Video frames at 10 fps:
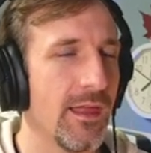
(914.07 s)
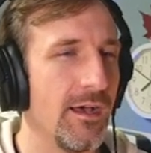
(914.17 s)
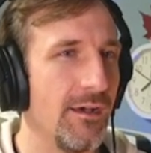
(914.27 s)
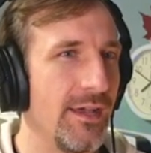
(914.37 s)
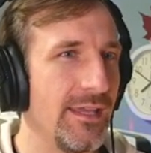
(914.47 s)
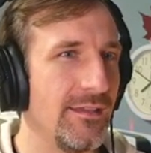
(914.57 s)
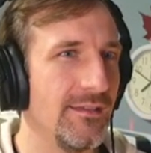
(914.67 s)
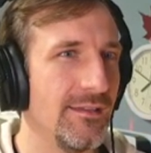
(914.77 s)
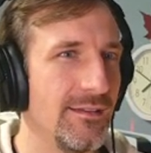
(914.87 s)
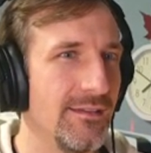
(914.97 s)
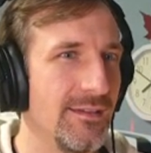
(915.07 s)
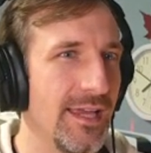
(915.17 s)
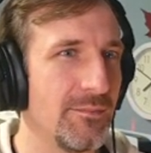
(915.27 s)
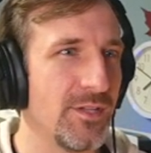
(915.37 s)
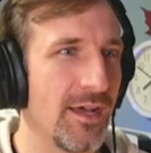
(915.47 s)
I
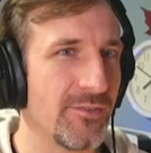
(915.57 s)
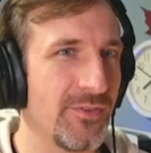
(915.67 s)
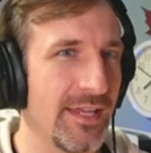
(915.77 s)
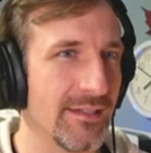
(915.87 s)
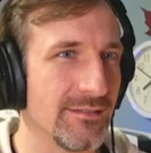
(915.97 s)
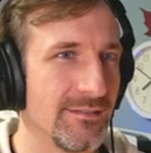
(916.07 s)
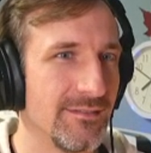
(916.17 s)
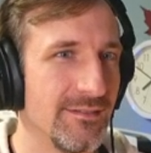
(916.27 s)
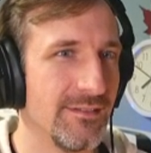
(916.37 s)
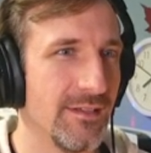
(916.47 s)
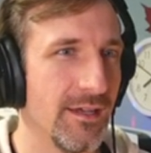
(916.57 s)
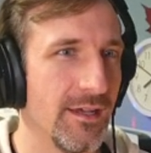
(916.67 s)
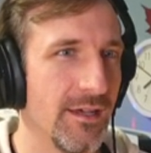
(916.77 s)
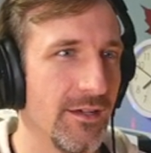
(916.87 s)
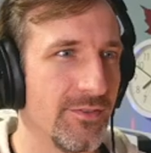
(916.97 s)
am not a fan
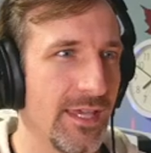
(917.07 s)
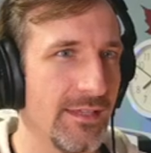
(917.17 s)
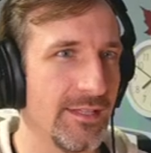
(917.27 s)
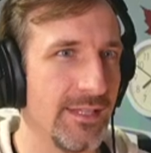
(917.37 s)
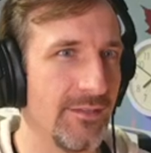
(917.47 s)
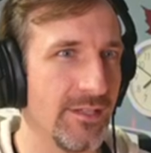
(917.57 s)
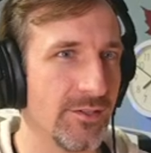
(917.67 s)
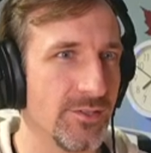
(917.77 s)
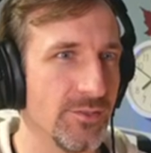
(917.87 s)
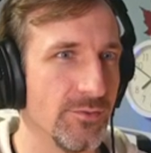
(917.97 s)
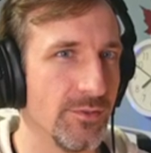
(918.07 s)
of Cave, Cave Digger 2.